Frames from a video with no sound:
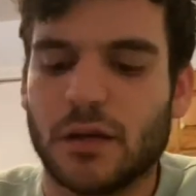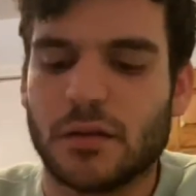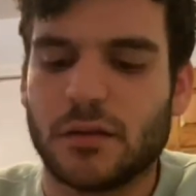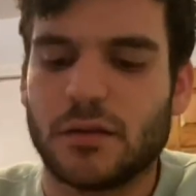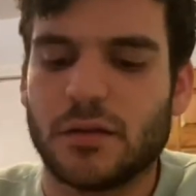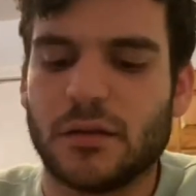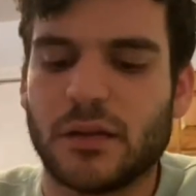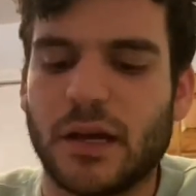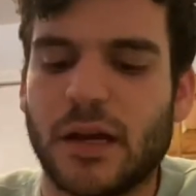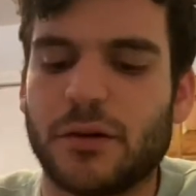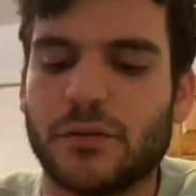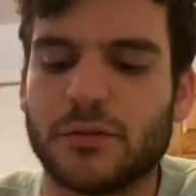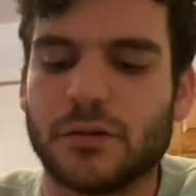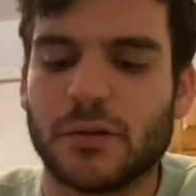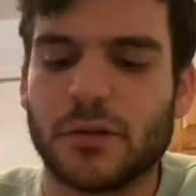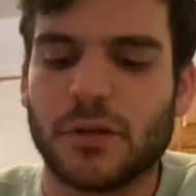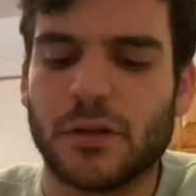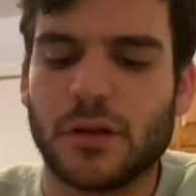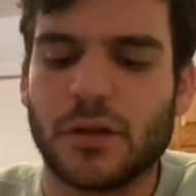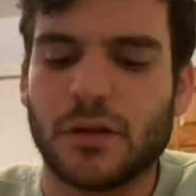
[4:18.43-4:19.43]
Now
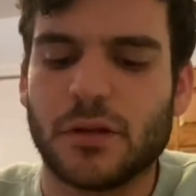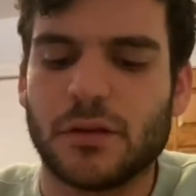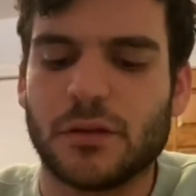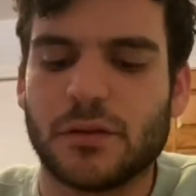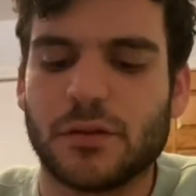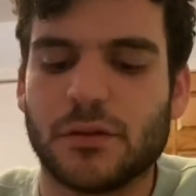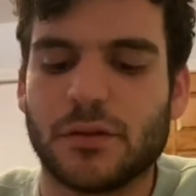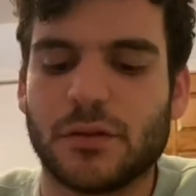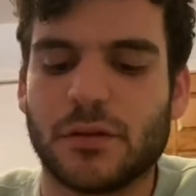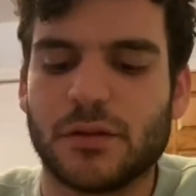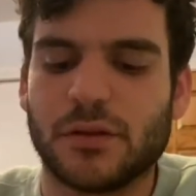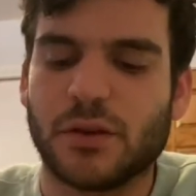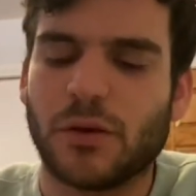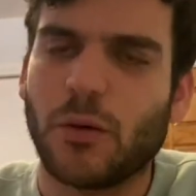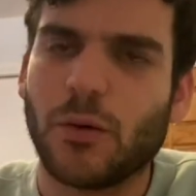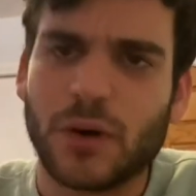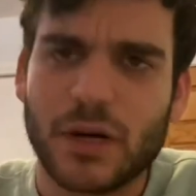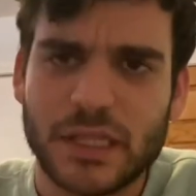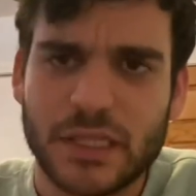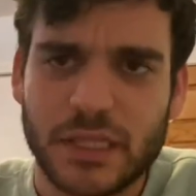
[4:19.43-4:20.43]
the
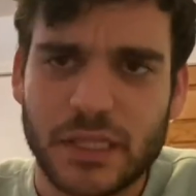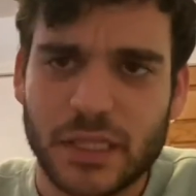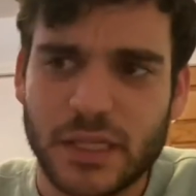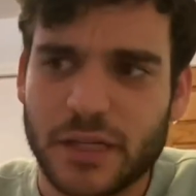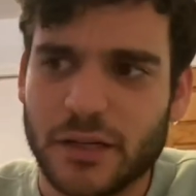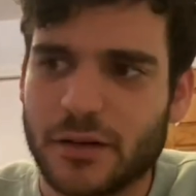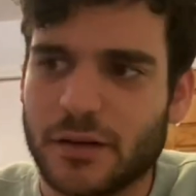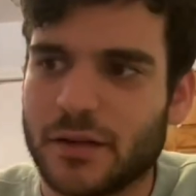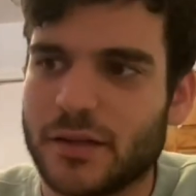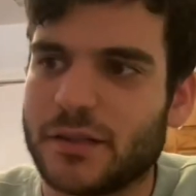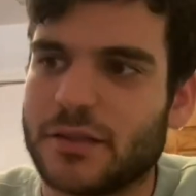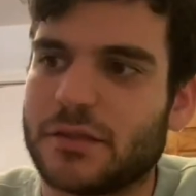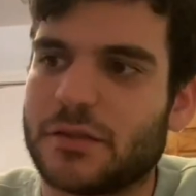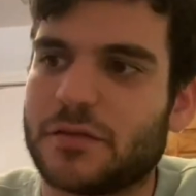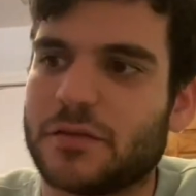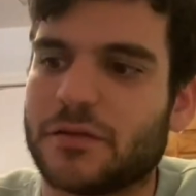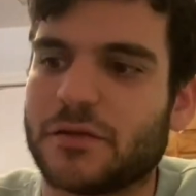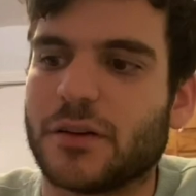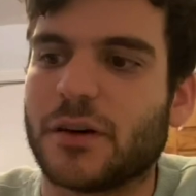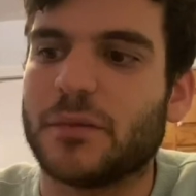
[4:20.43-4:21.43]
orris in here is
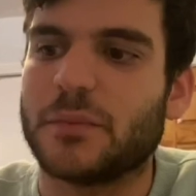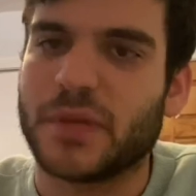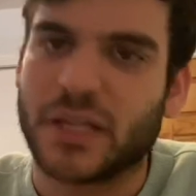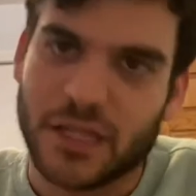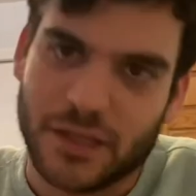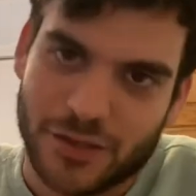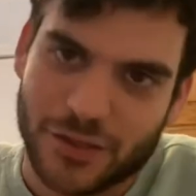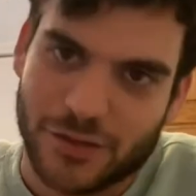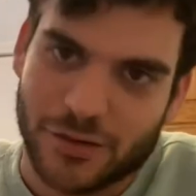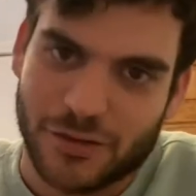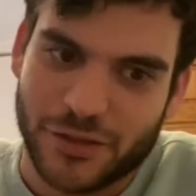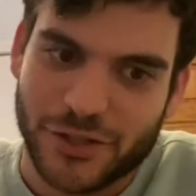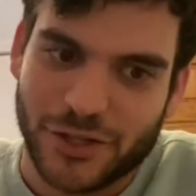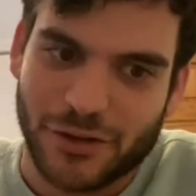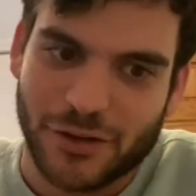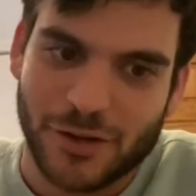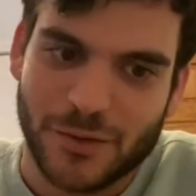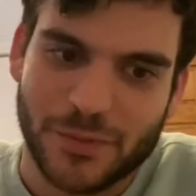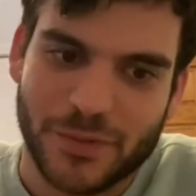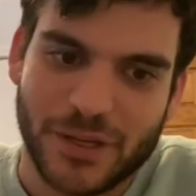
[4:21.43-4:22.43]
from Eastern
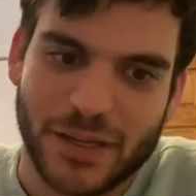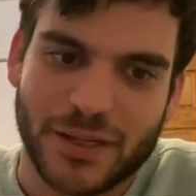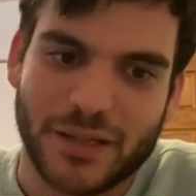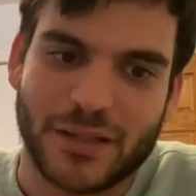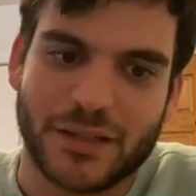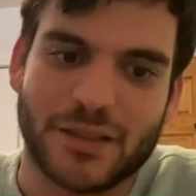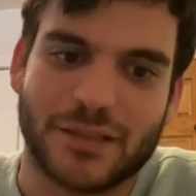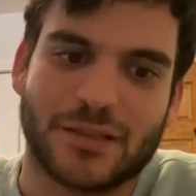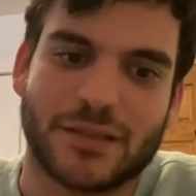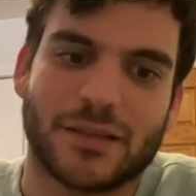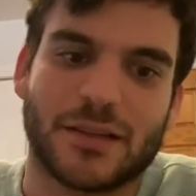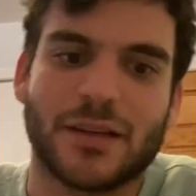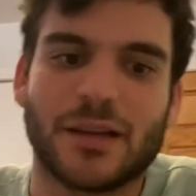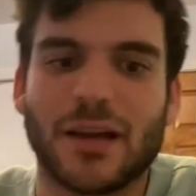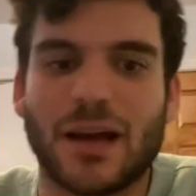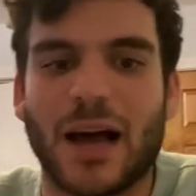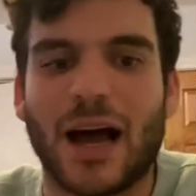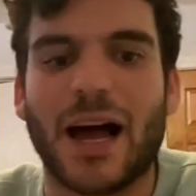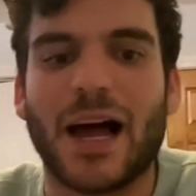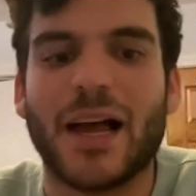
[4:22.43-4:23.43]
Europe, and it is
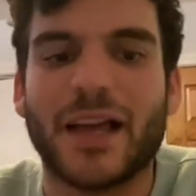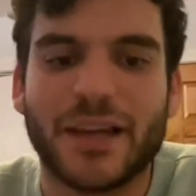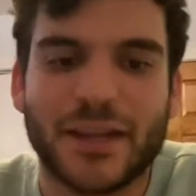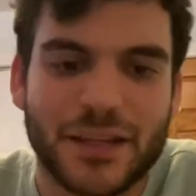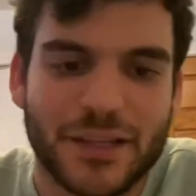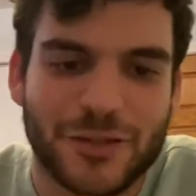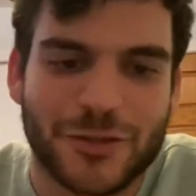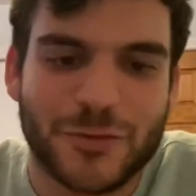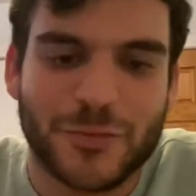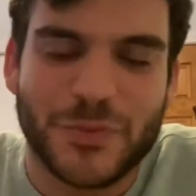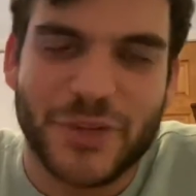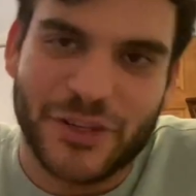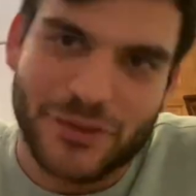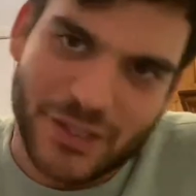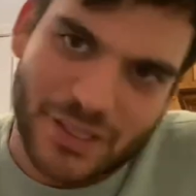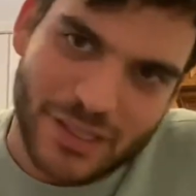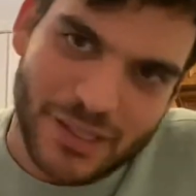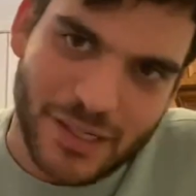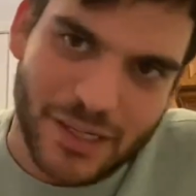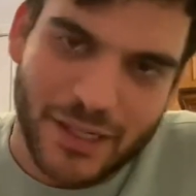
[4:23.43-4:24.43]
high in
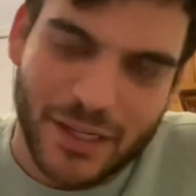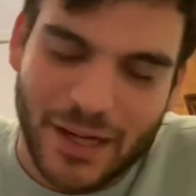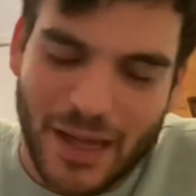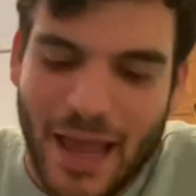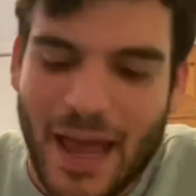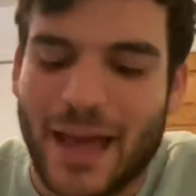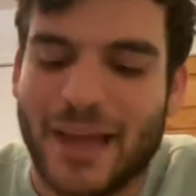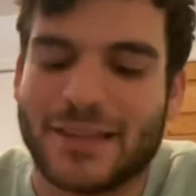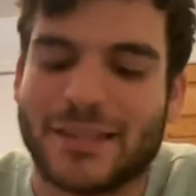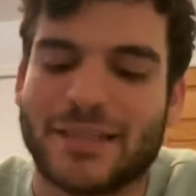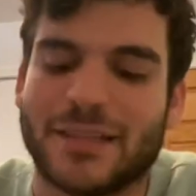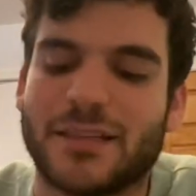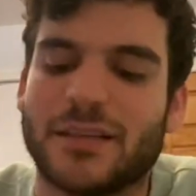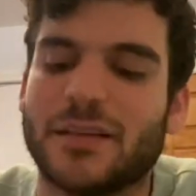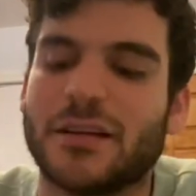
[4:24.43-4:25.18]
myristic acid,